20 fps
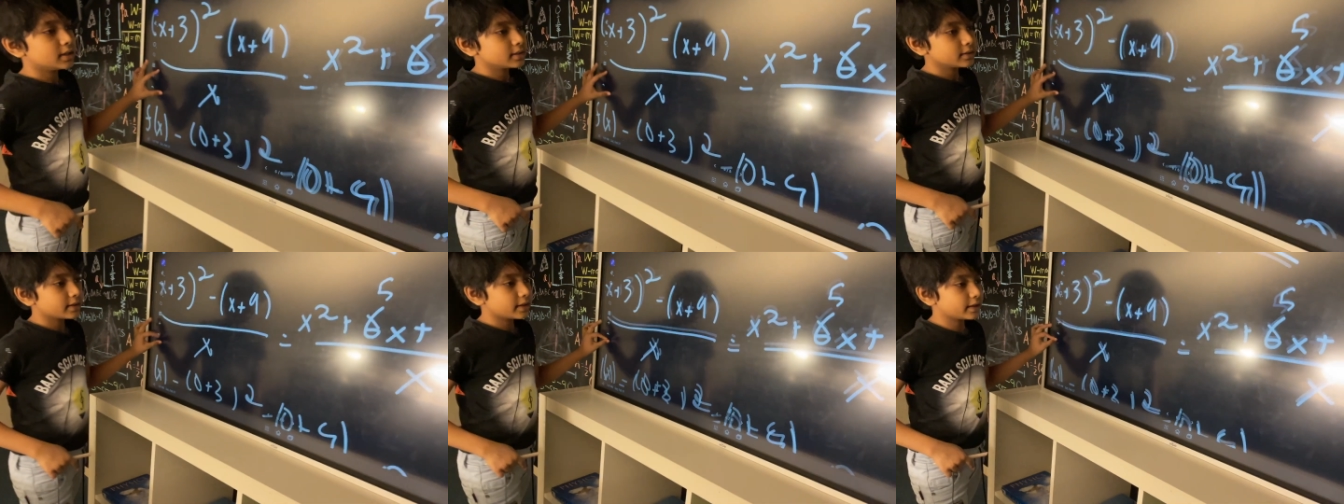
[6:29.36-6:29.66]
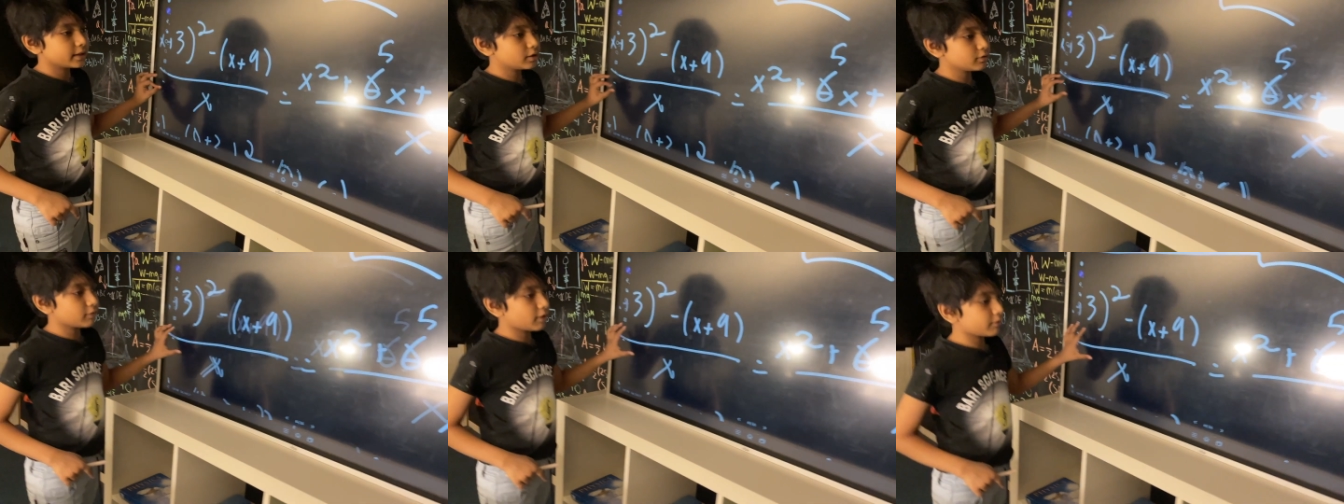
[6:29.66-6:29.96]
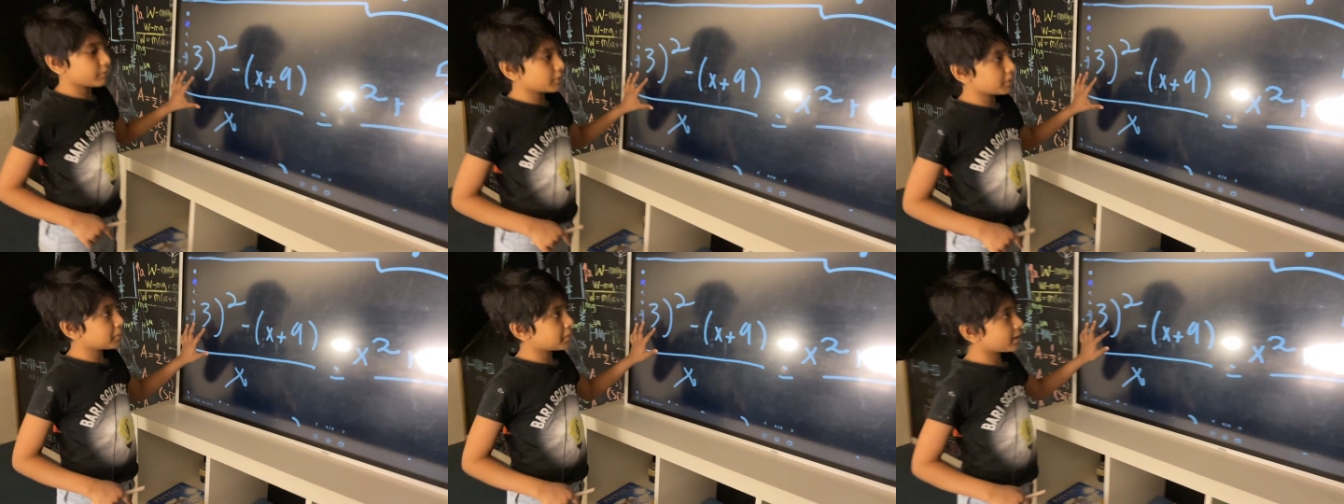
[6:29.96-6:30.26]
Thank you
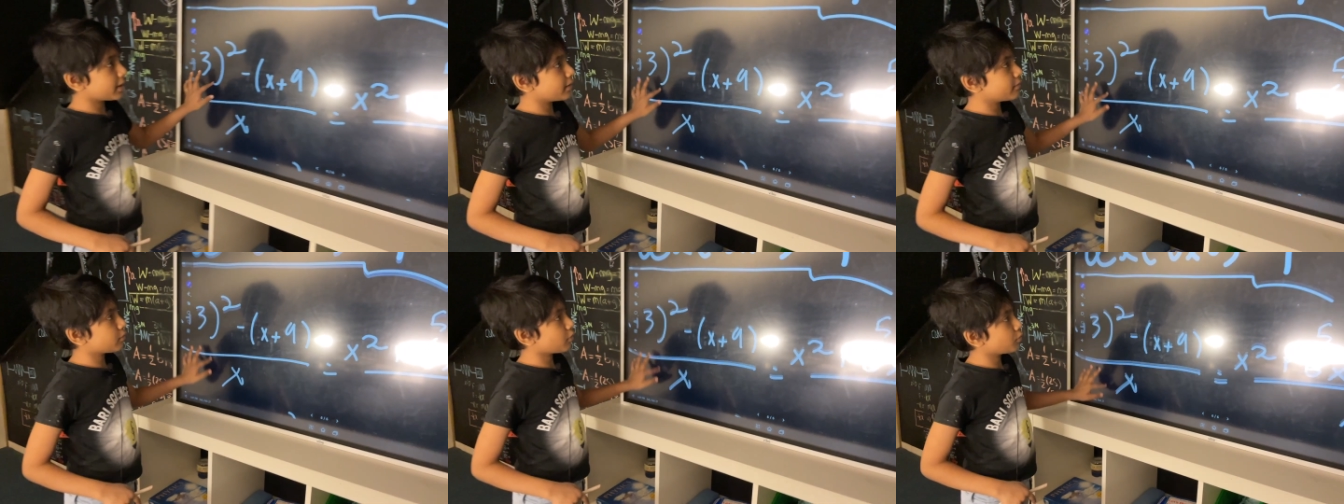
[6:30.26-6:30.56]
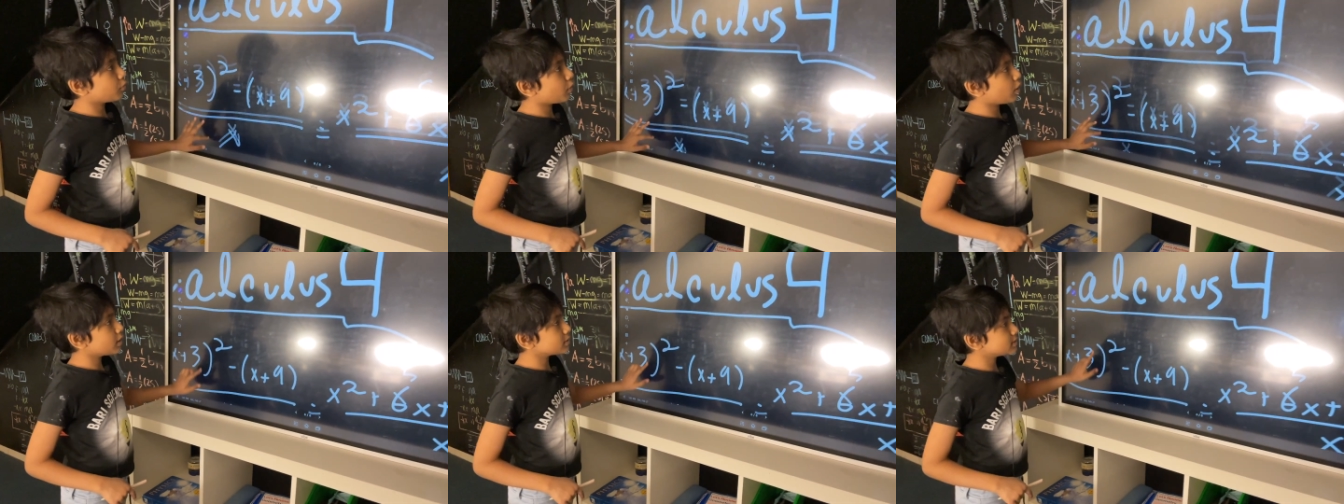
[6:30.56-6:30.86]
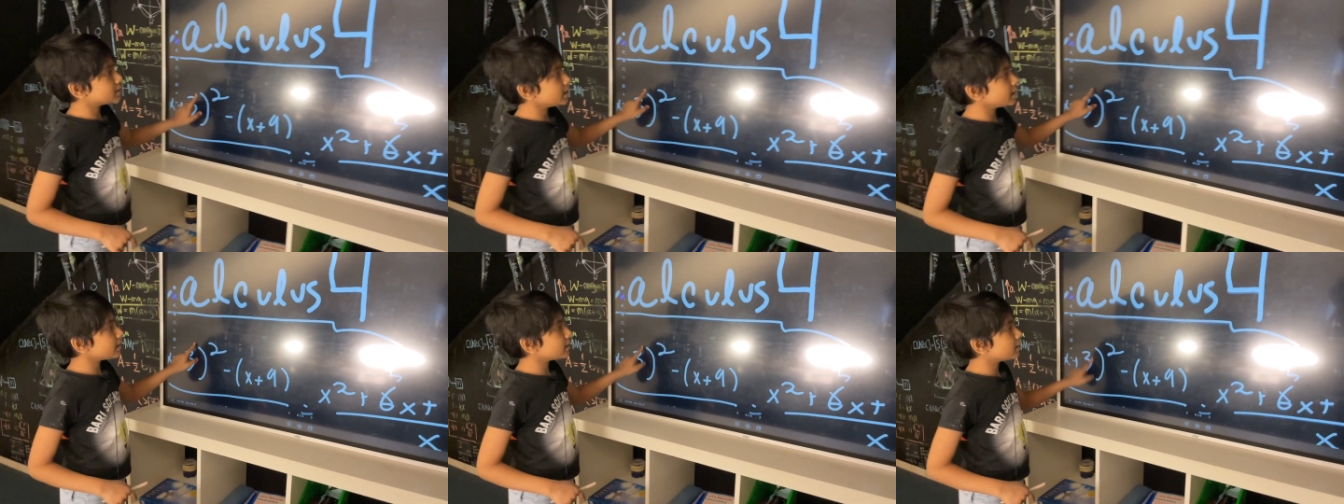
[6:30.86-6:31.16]
everybody for
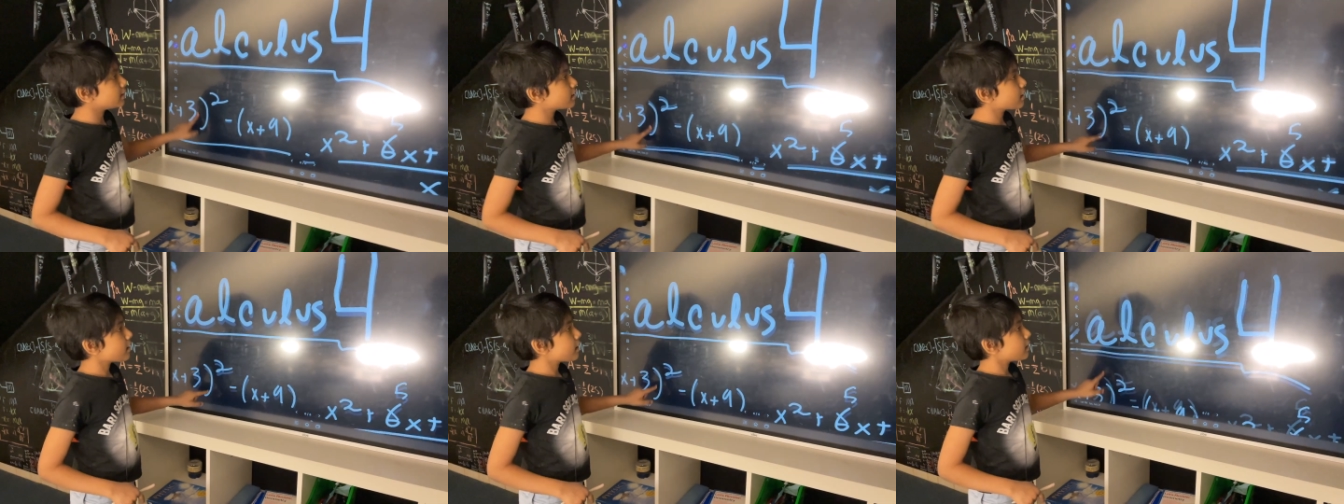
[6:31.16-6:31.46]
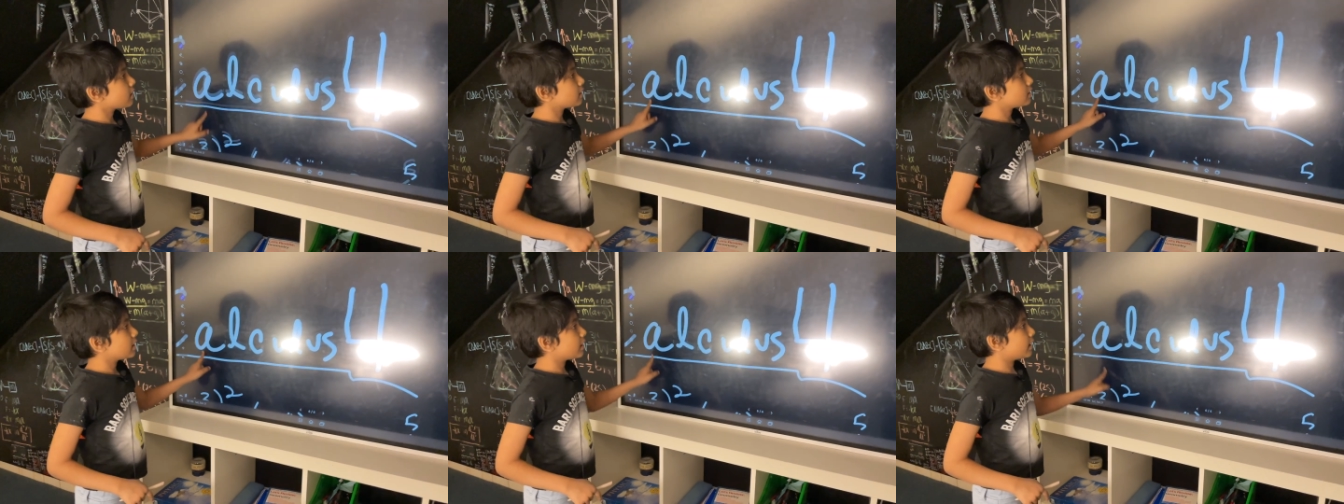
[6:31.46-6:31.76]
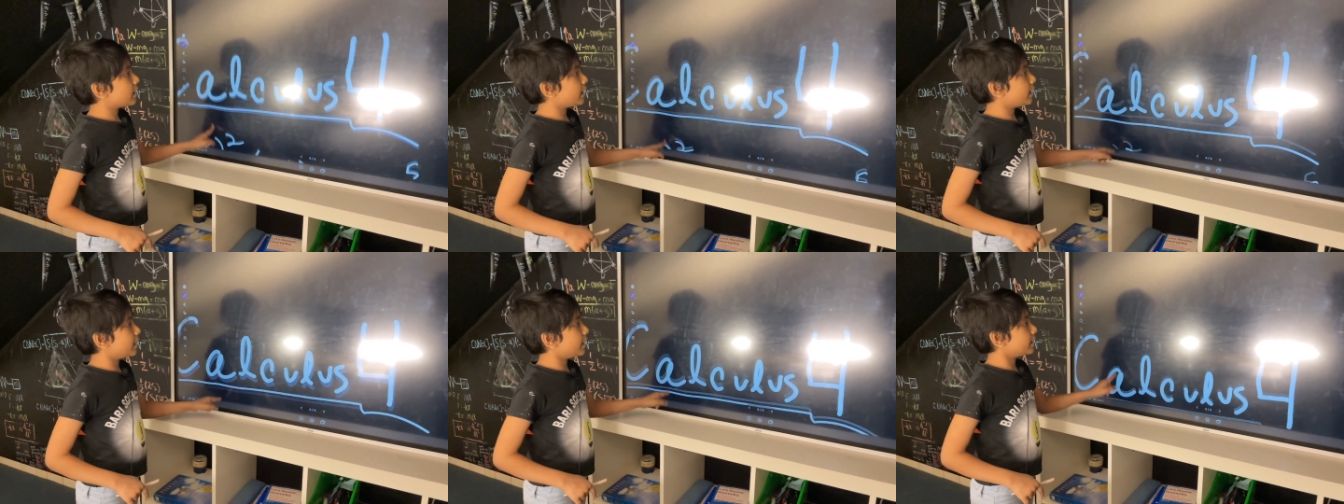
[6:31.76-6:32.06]
watching,
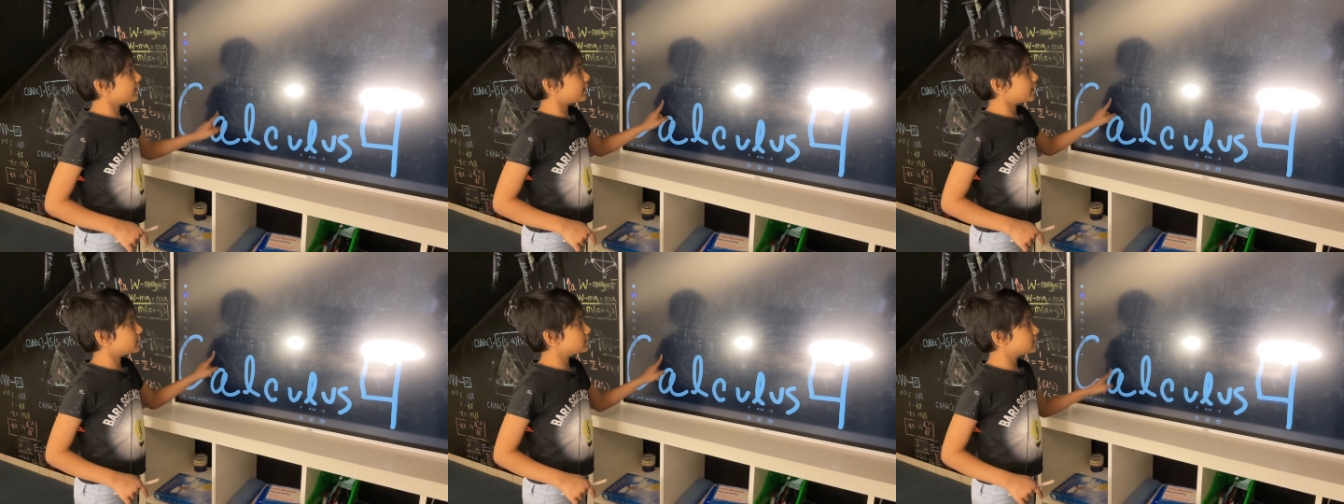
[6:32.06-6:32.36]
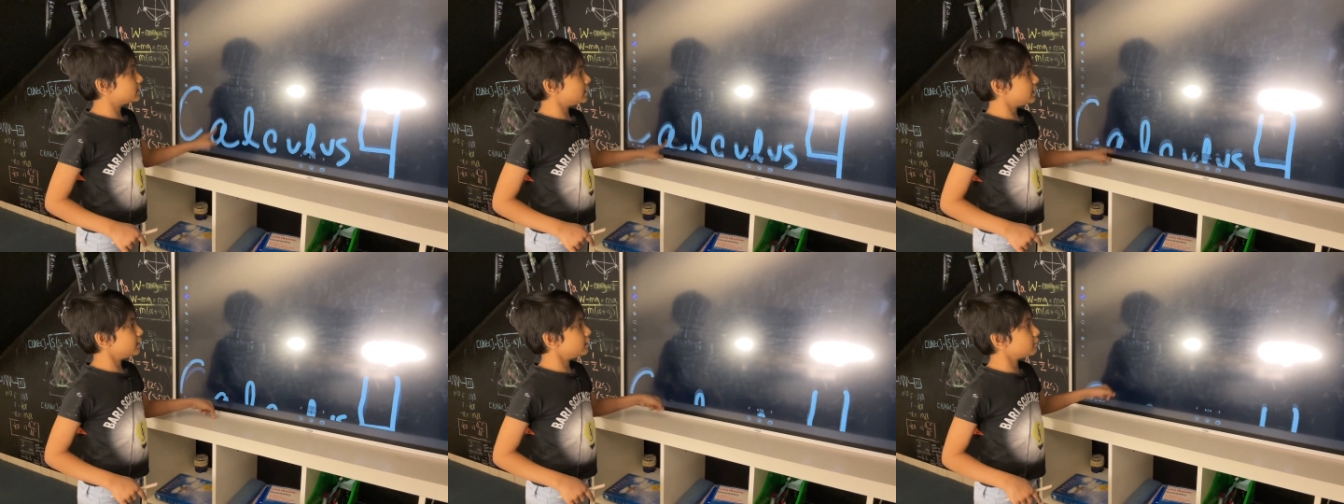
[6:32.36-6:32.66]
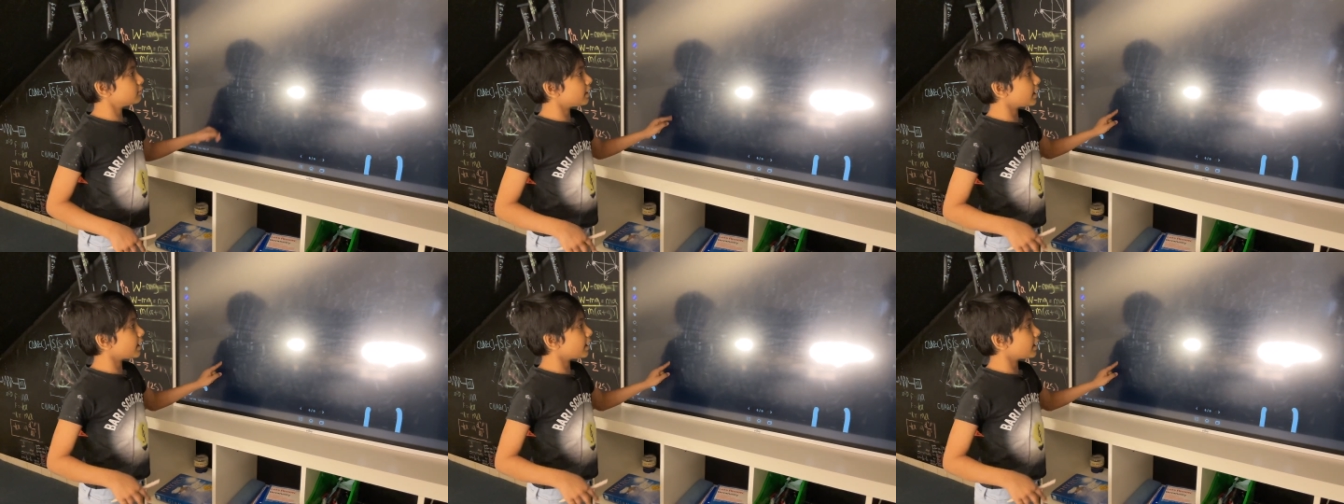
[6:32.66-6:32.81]
and I'll see you